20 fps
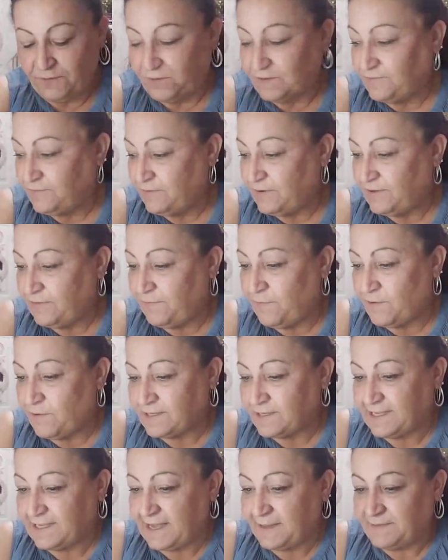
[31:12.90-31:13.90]
those were the 4
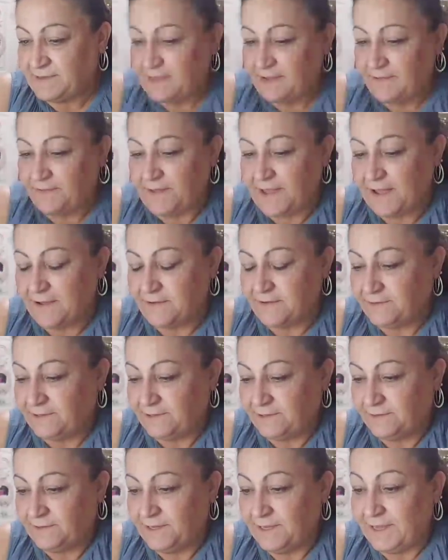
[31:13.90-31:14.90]
stamps I
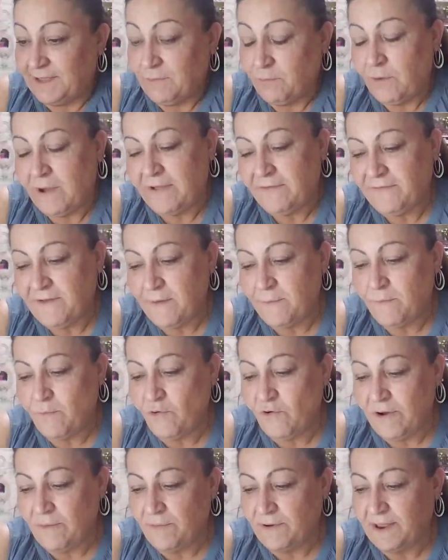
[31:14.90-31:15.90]
found. Well, I found
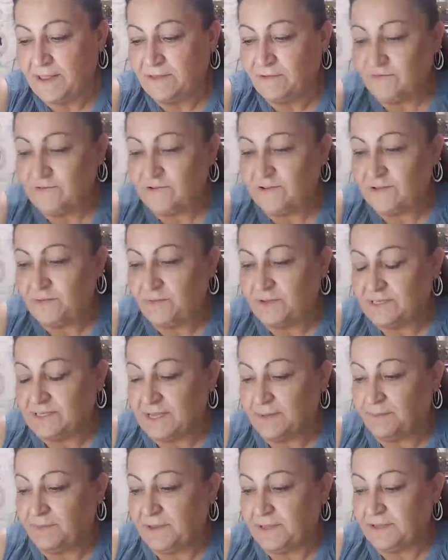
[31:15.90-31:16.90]
more, but those are the ones
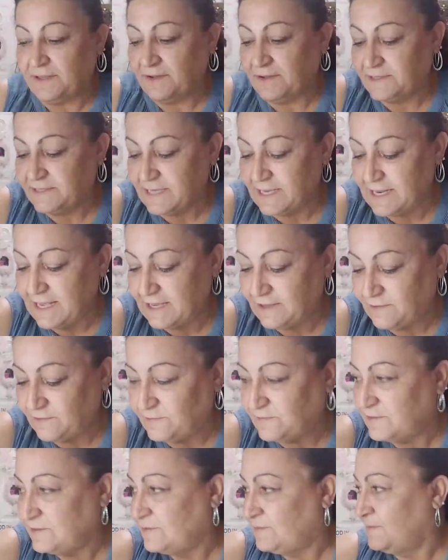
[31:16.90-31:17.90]
I picked up because I like
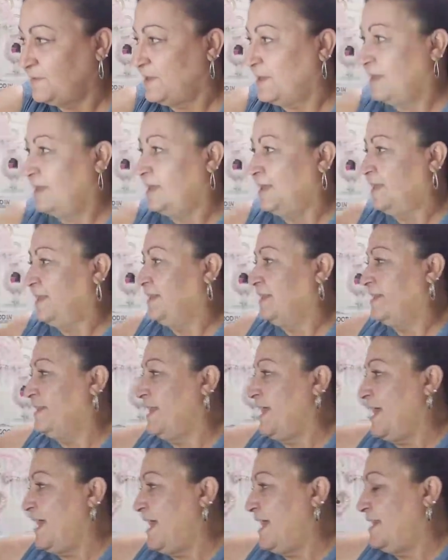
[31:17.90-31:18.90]
those.
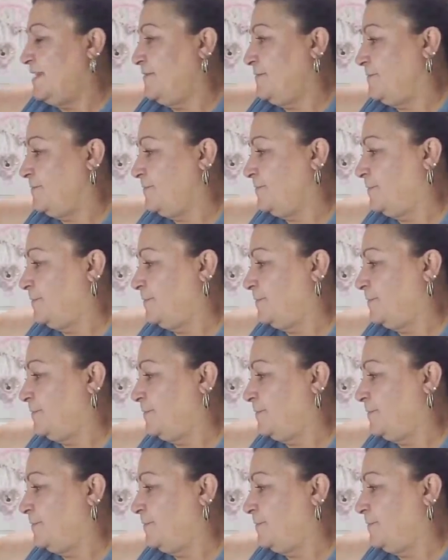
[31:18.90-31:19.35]
Then,